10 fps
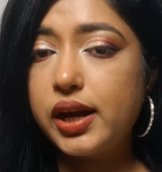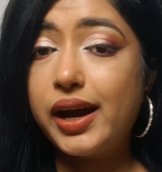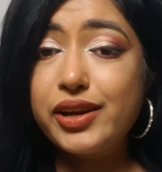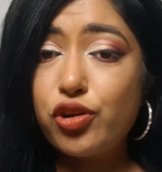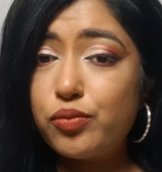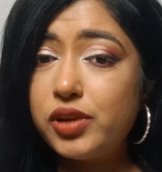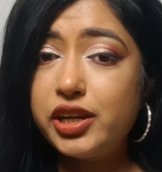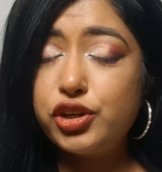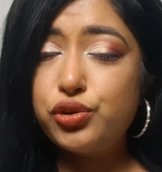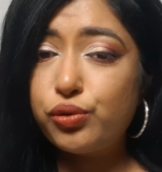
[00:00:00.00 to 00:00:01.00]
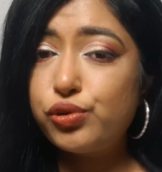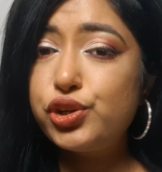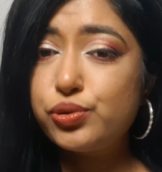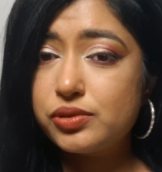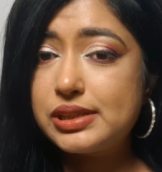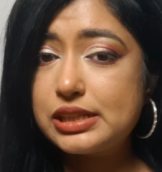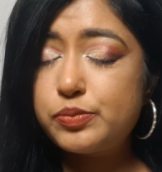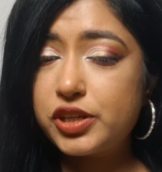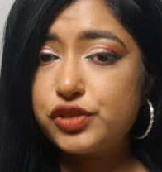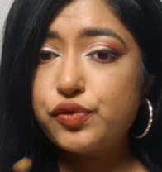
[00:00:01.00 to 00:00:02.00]
I normally don't use this
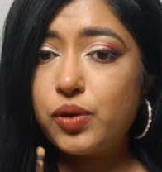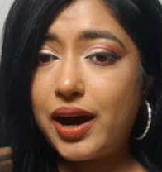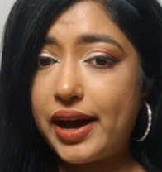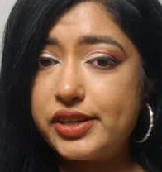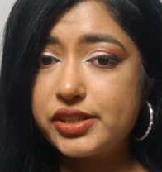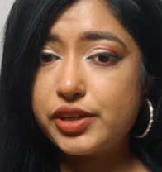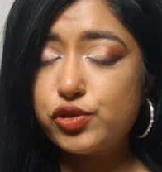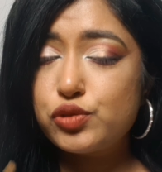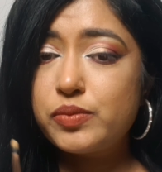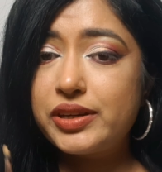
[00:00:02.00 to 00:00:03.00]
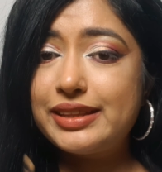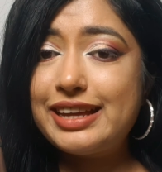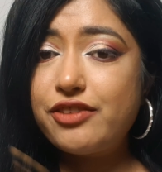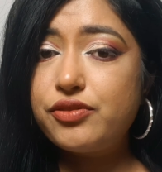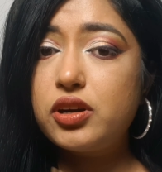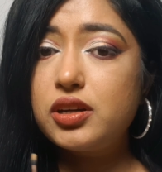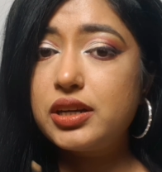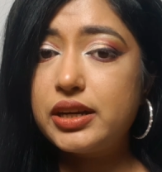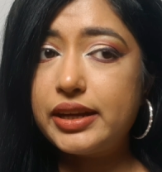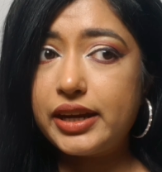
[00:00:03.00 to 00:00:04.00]
brush for eyeshadows, but they
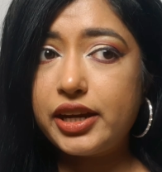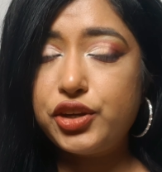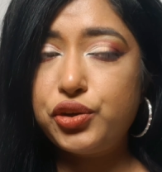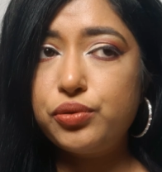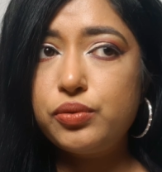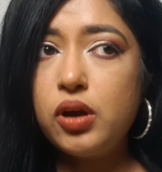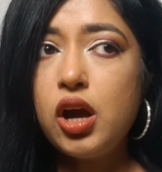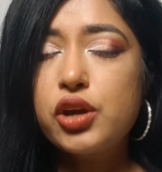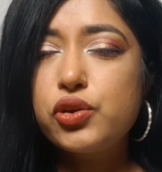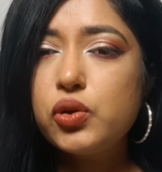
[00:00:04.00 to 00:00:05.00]
work great to, you